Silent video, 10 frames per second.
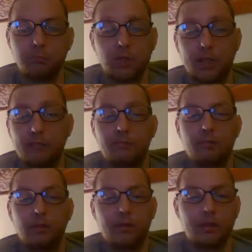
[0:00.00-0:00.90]

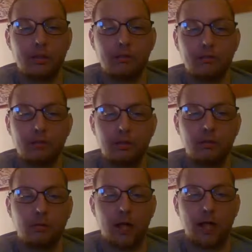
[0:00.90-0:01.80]
thankfully
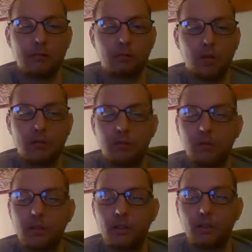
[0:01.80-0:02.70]
you guys were
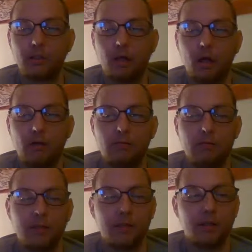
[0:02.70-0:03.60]
able to kill it off,
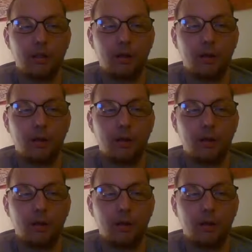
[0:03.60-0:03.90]
and